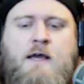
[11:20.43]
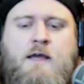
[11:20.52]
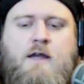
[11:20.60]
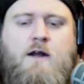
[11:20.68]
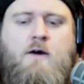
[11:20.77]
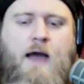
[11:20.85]

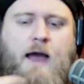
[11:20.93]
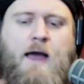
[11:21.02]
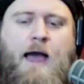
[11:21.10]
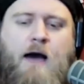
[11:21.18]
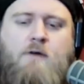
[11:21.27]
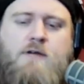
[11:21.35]
You know, h-
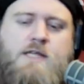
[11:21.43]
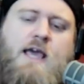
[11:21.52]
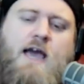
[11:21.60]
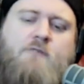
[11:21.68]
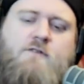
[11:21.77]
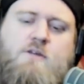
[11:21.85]
how is the
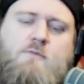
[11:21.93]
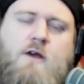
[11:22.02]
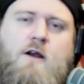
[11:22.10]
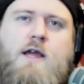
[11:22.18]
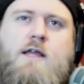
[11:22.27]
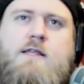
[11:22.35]
average
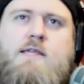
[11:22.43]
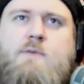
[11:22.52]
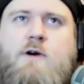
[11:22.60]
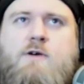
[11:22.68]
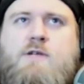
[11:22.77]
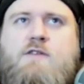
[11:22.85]
American
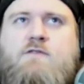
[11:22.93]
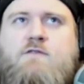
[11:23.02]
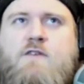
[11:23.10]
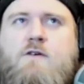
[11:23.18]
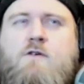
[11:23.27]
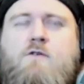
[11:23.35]
supposed to
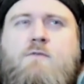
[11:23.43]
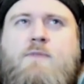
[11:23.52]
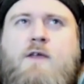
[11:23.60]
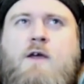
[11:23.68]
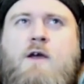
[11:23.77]
feel